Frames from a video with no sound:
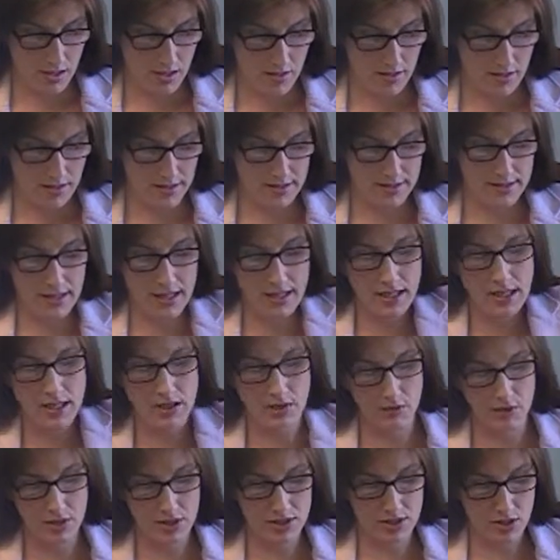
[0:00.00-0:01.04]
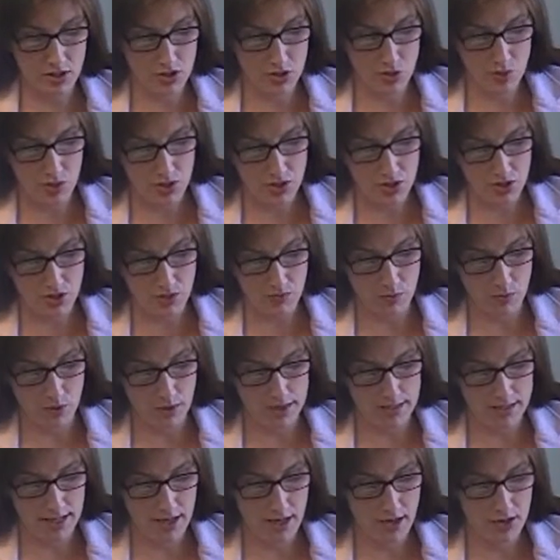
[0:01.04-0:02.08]
The second research question
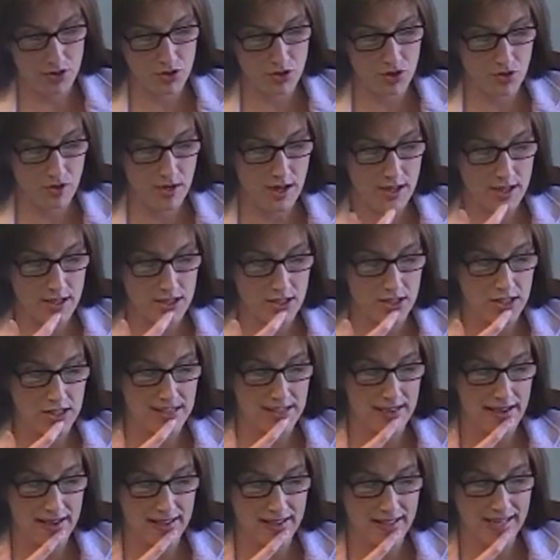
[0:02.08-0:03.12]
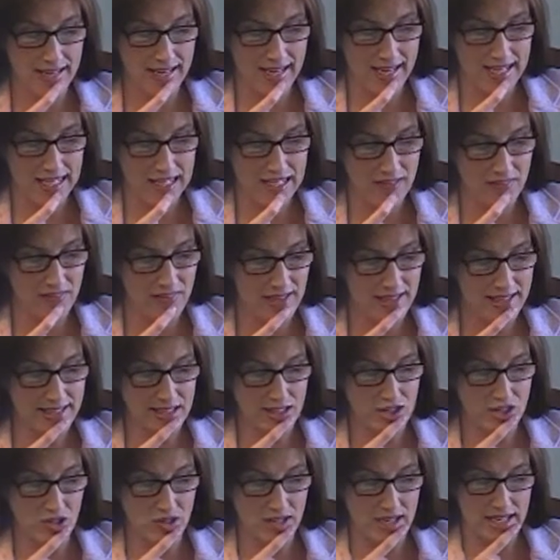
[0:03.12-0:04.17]
was, how do strategies allocating
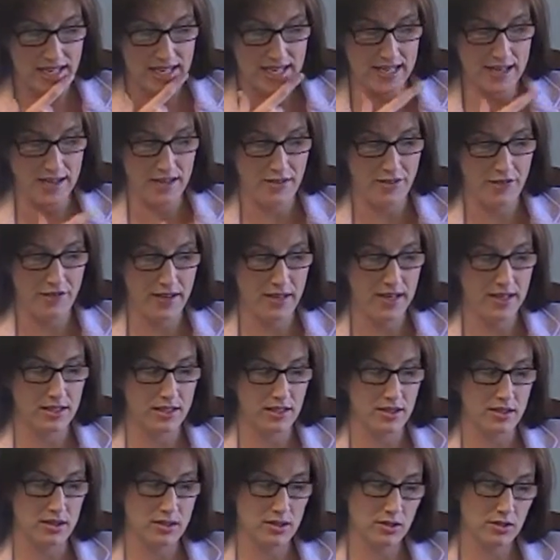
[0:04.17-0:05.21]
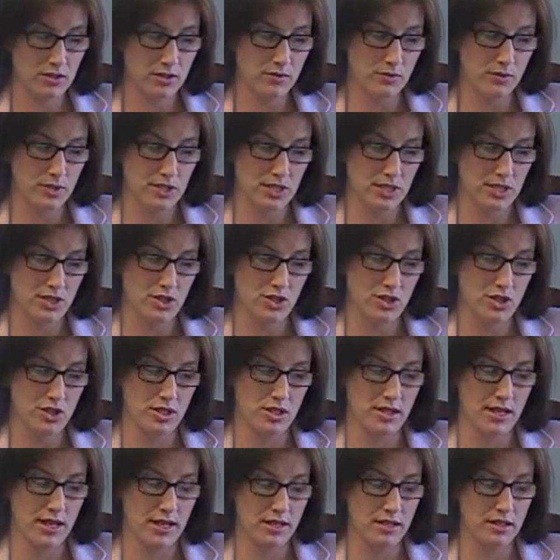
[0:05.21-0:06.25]
financial aid affect student retention
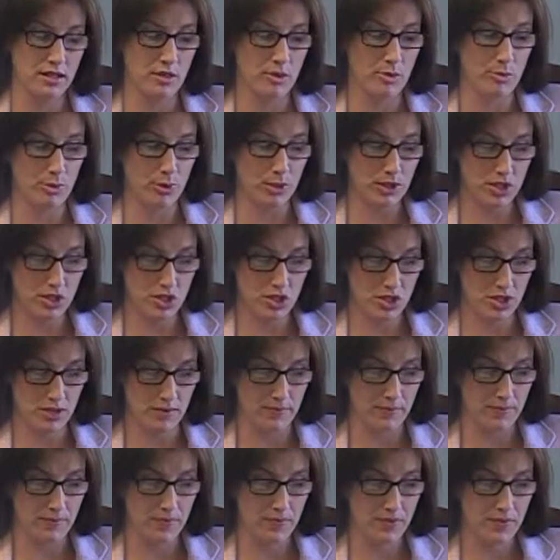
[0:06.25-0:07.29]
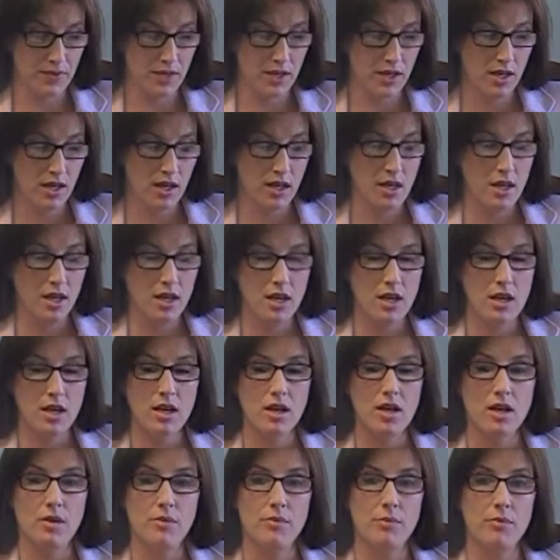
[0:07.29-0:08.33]
and completion?
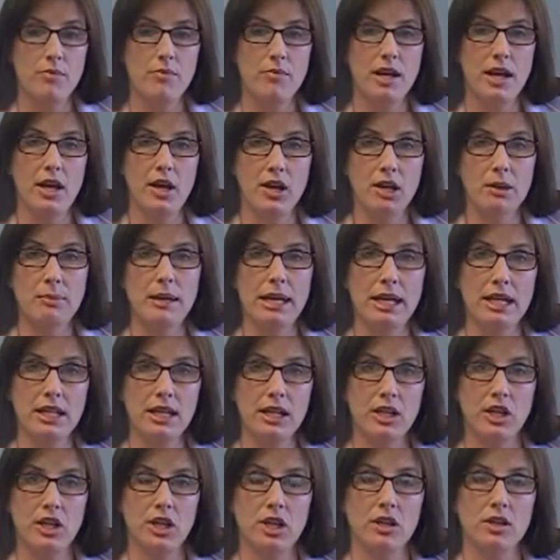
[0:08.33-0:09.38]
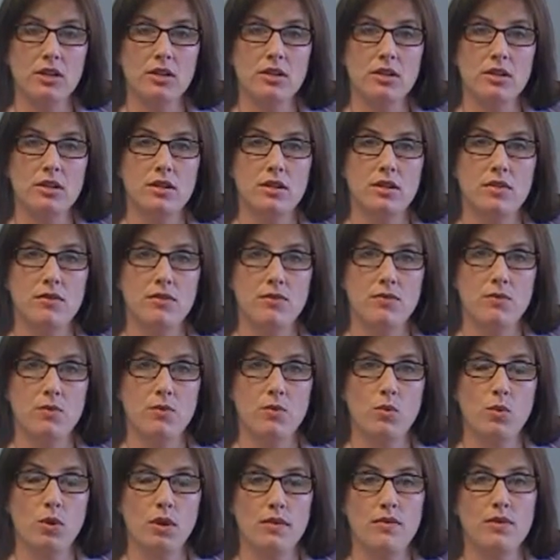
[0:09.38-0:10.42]
Eric Bettinger,
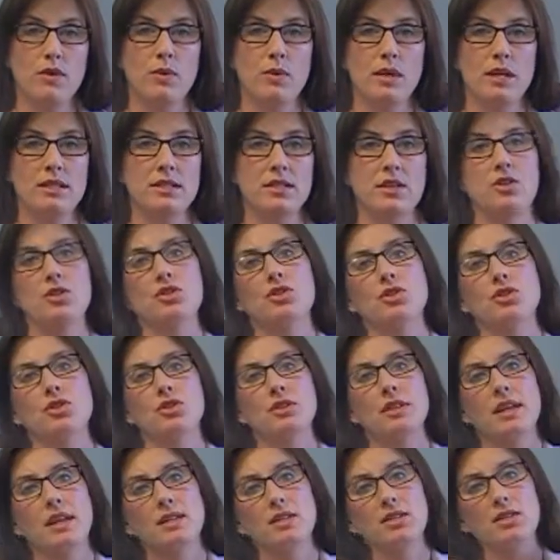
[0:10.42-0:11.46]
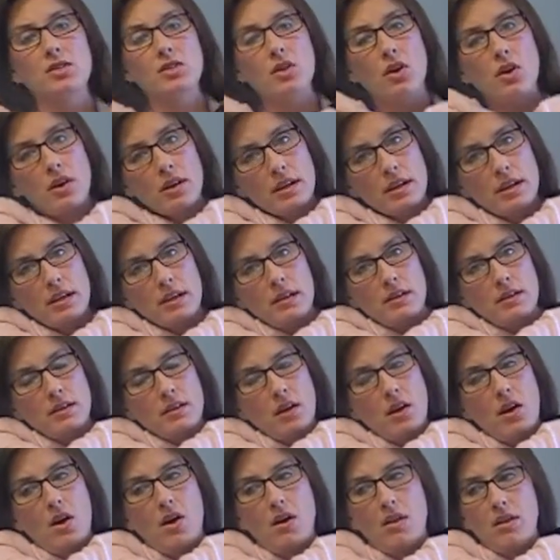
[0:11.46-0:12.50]
one of the researchers that started
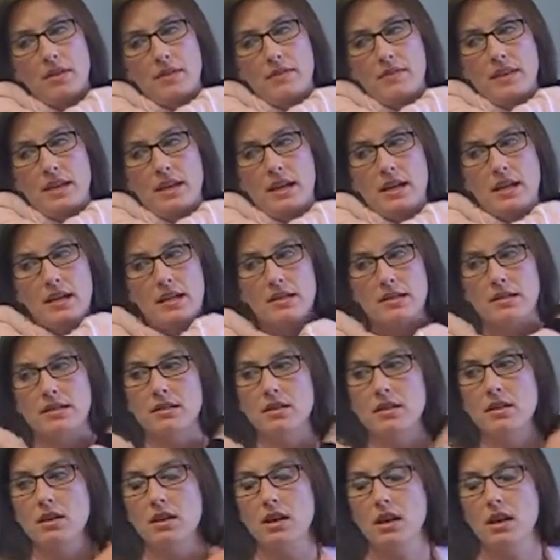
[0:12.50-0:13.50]
all of this,